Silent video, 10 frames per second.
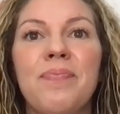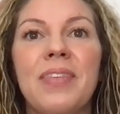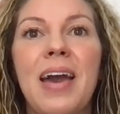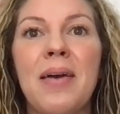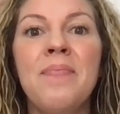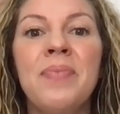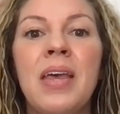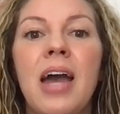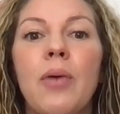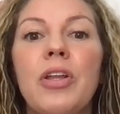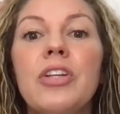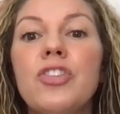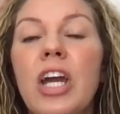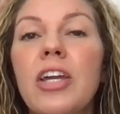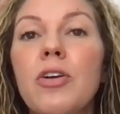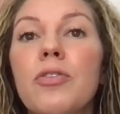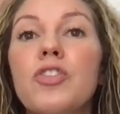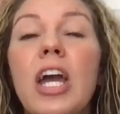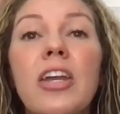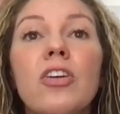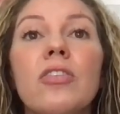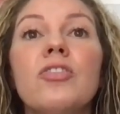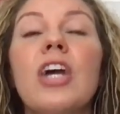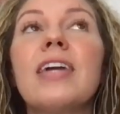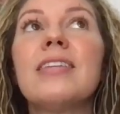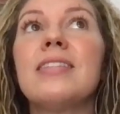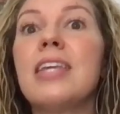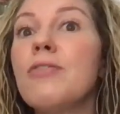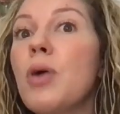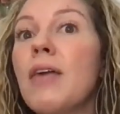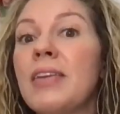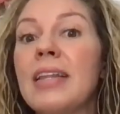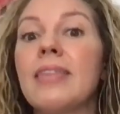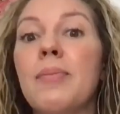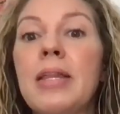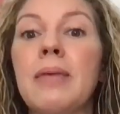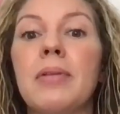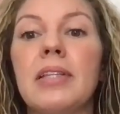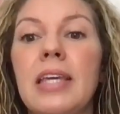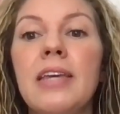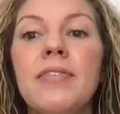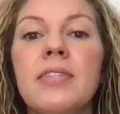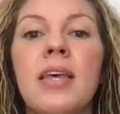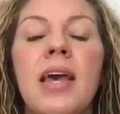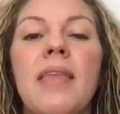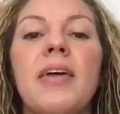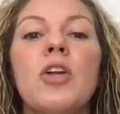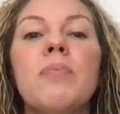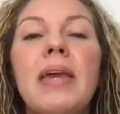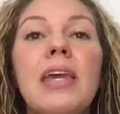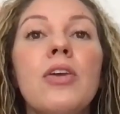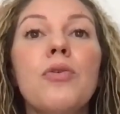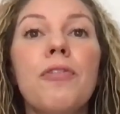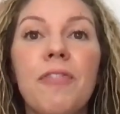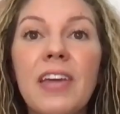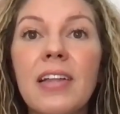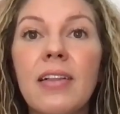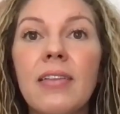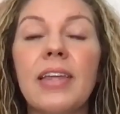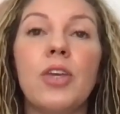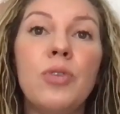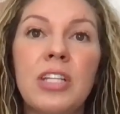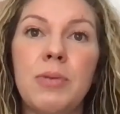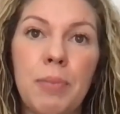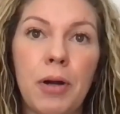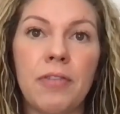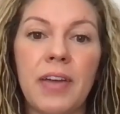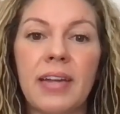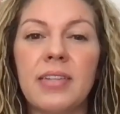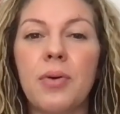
Okay, I want you to check to see if you have any limiting beliefs that are making you feel like you need to be perfect.